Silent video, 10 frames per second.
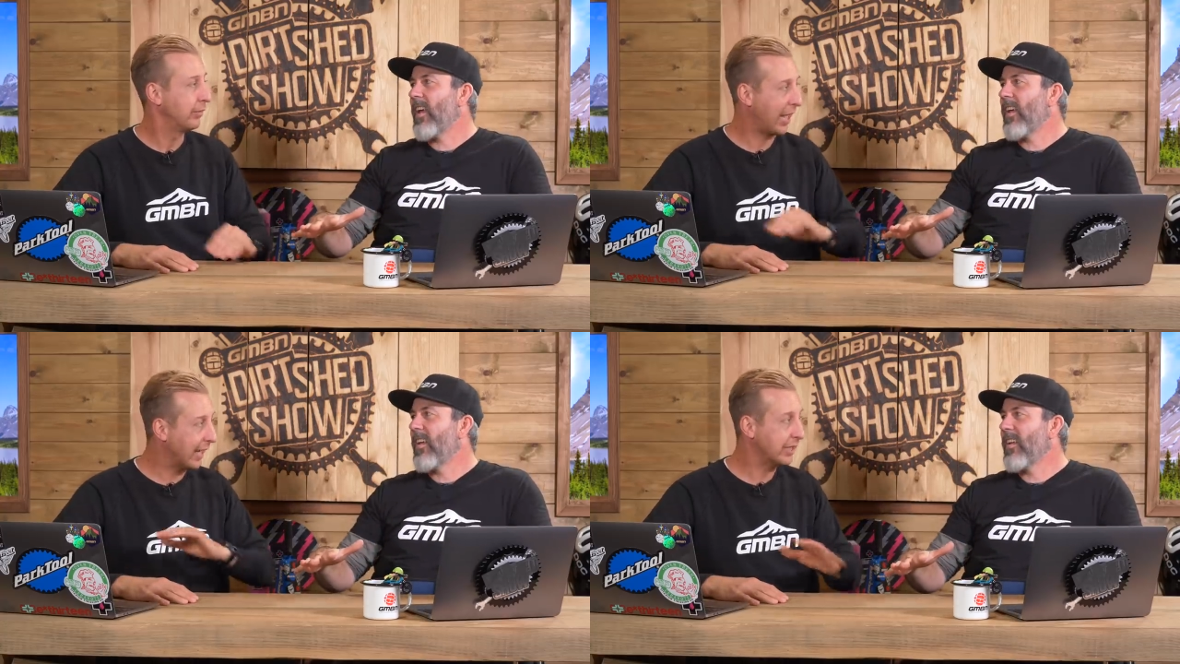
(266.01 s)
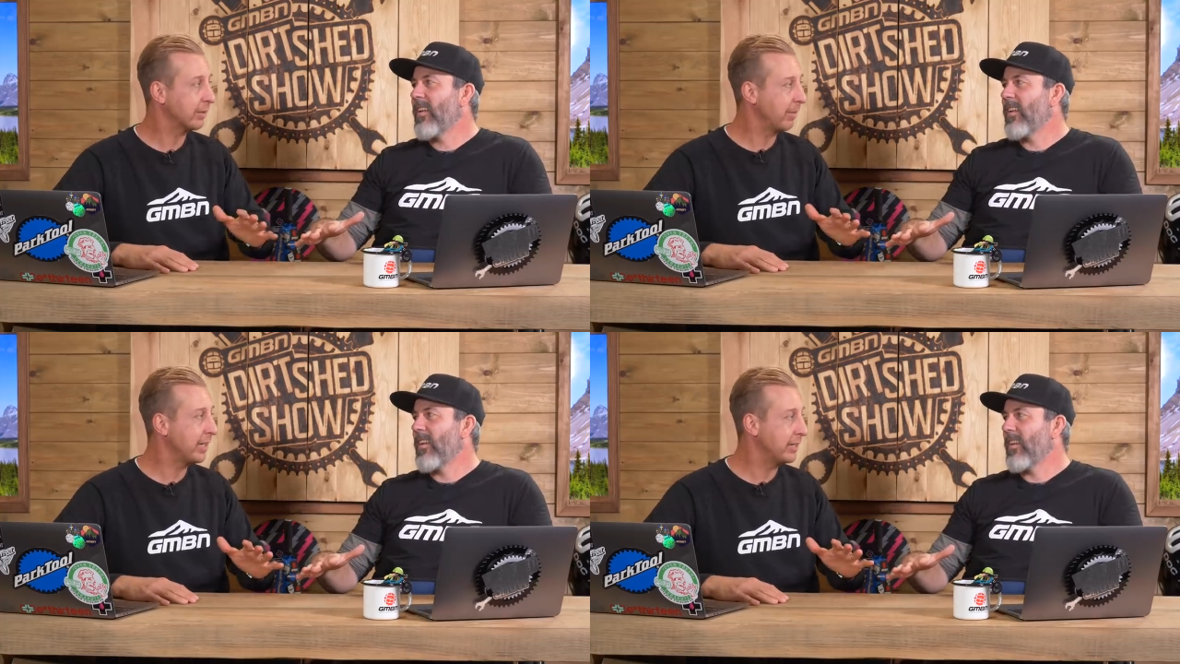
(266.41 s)
Speaker 1: That is
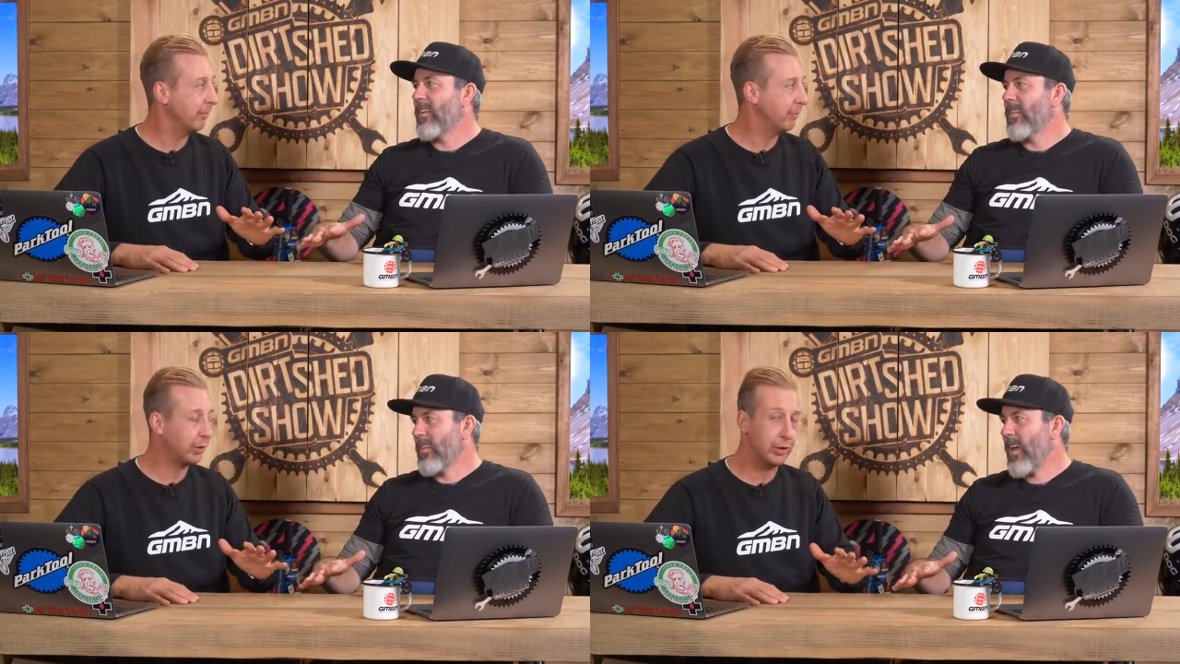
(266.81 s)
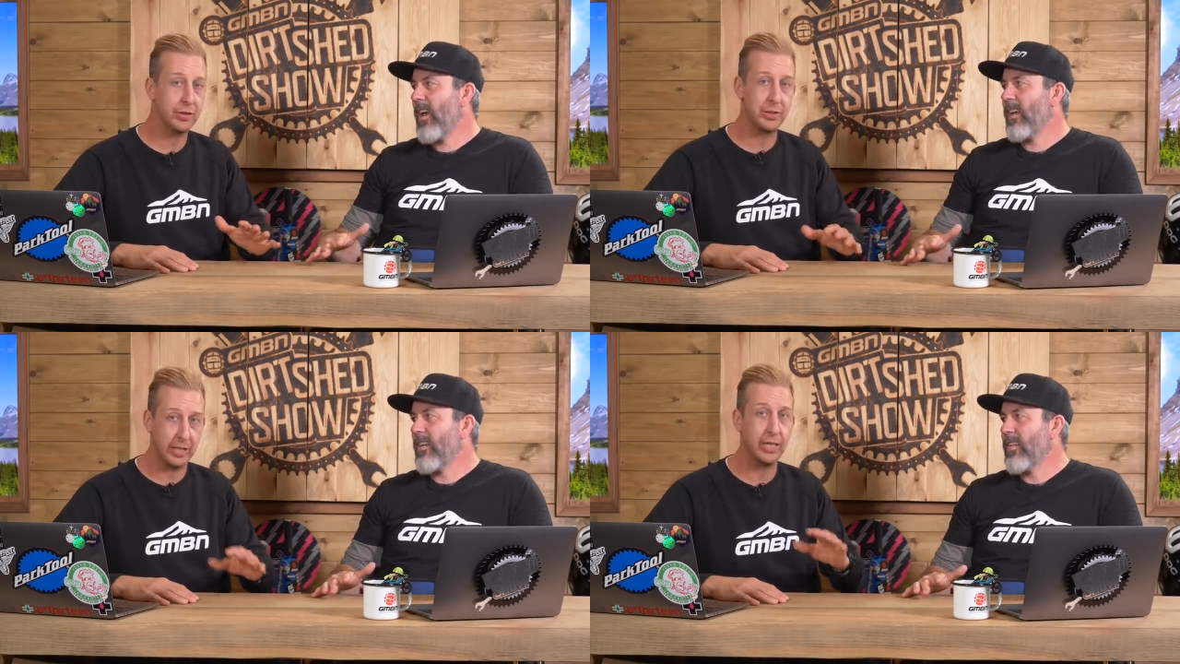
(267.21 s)
amazing
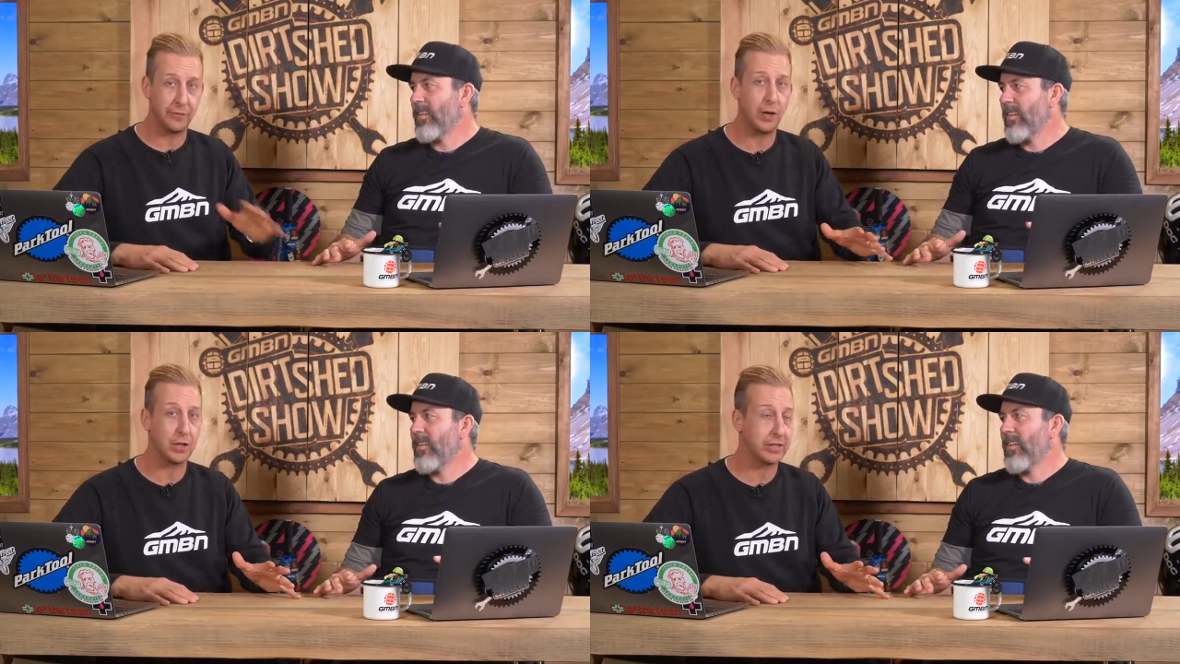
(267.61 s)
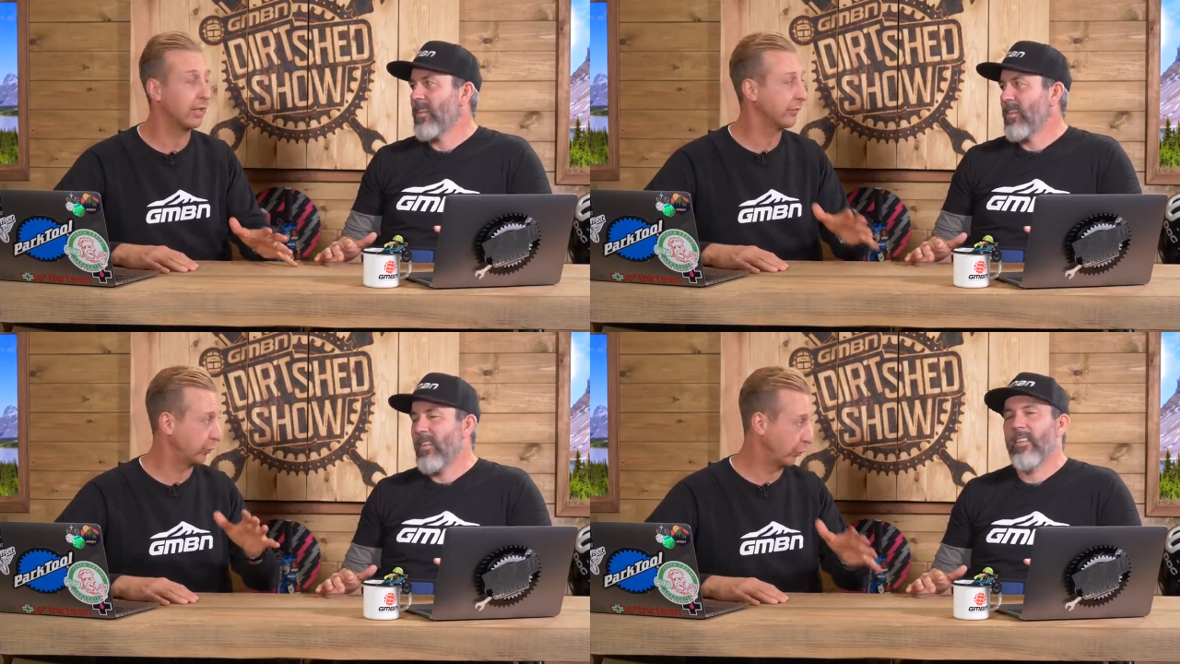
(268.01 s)
because he is fast
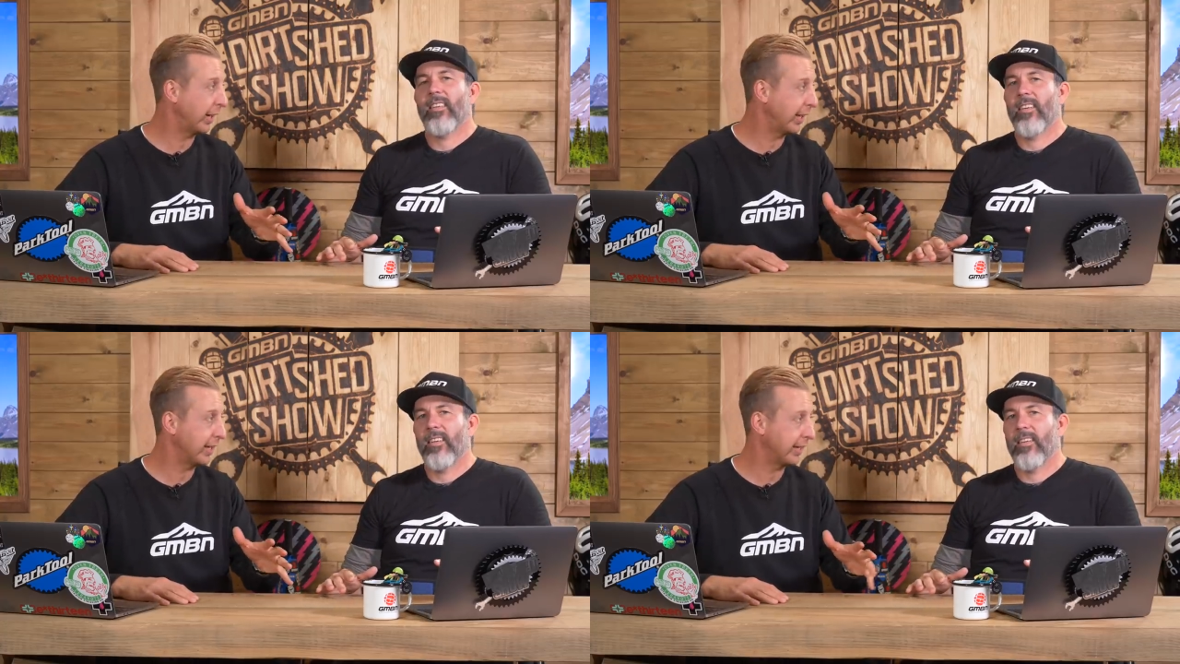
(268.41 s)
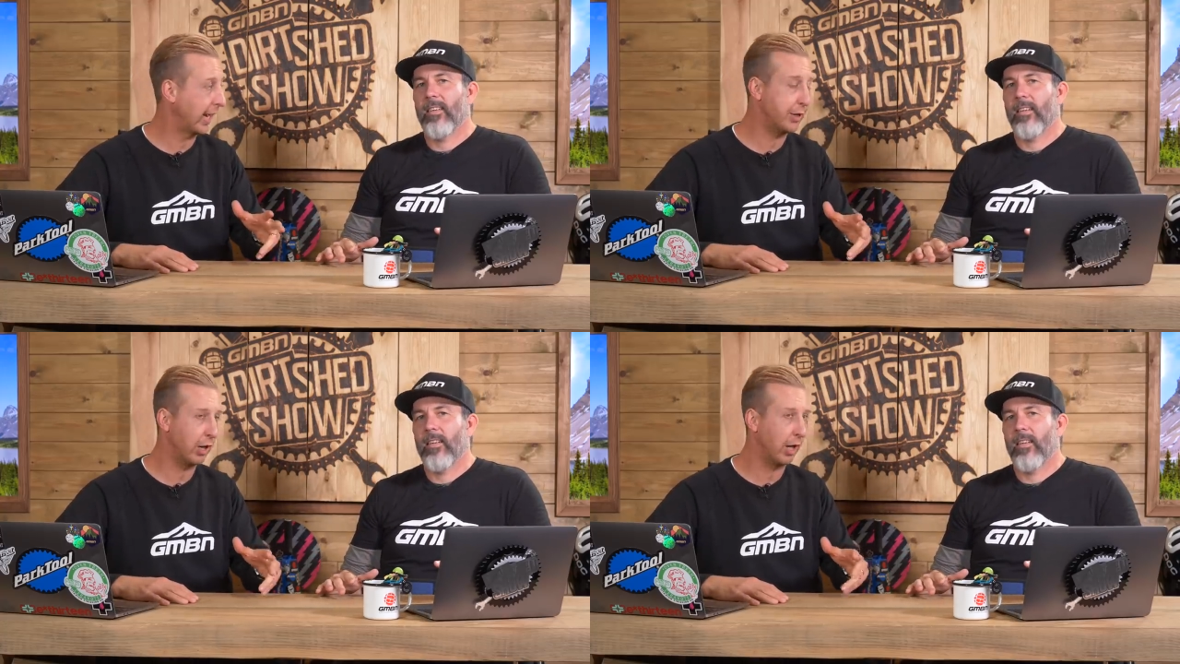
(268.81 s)
enough to run it,
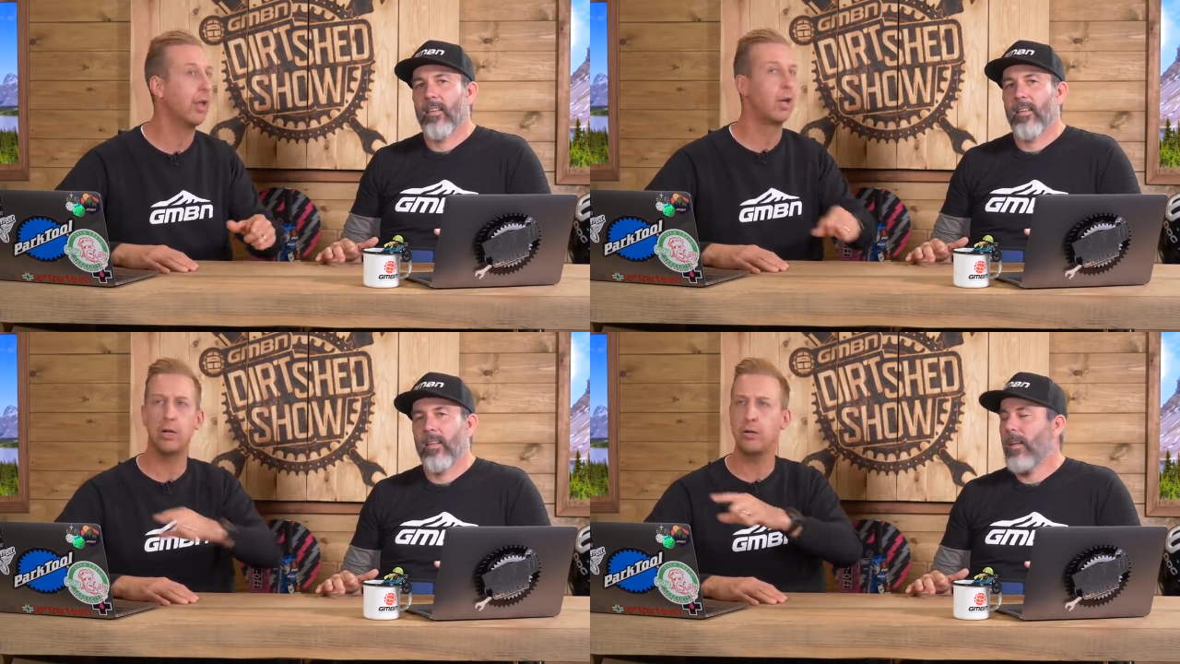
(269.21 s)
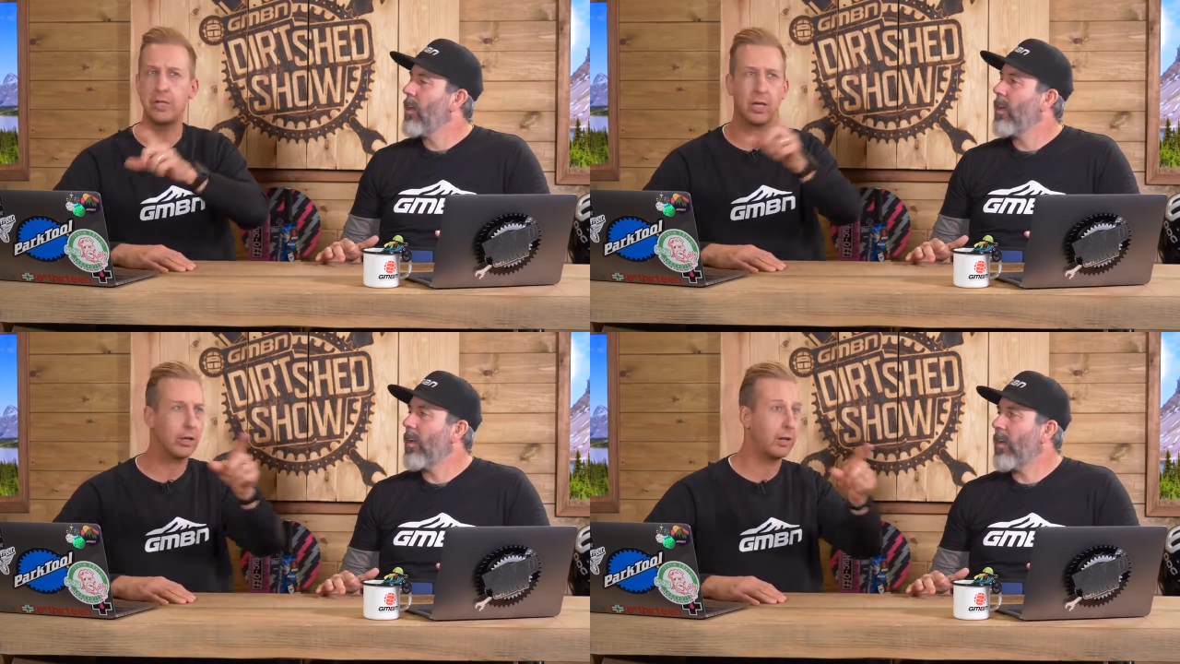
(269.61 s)
and you're like, who's
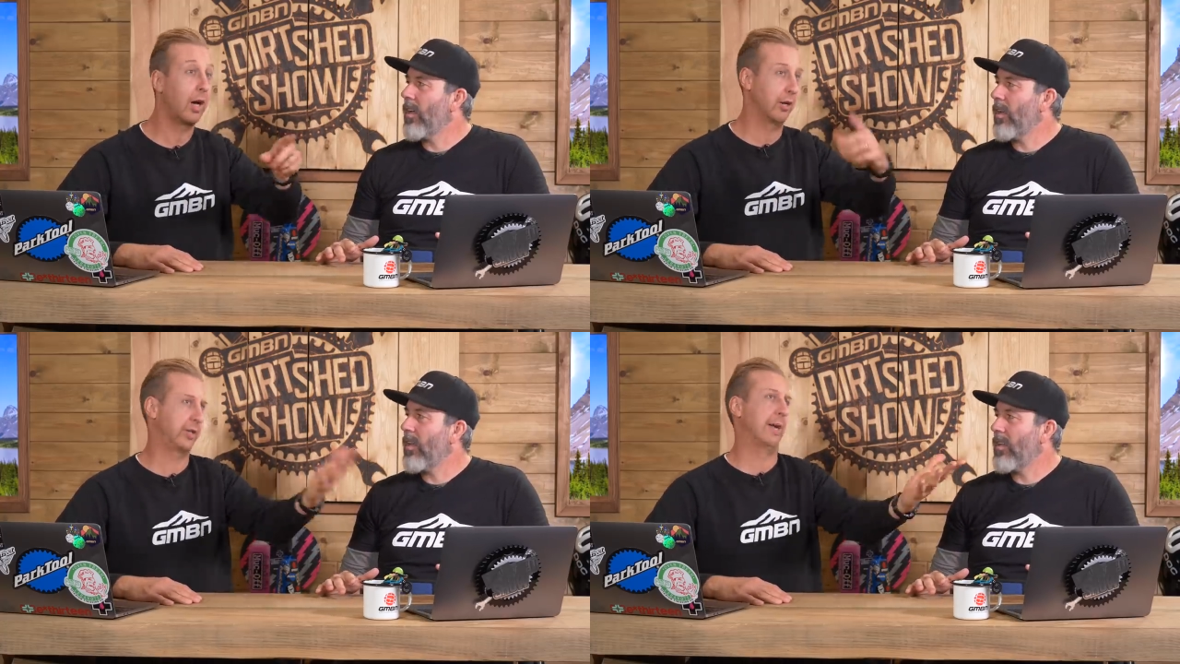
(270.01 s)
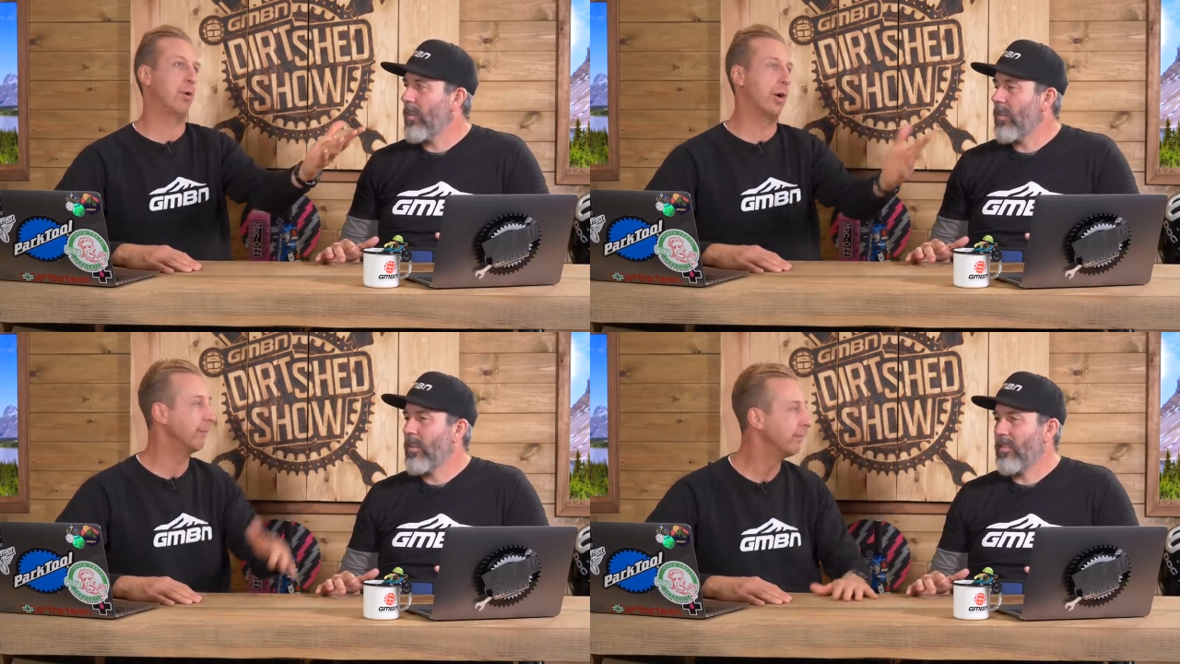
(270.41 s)
that guy? Oh, it's Jack Moyer.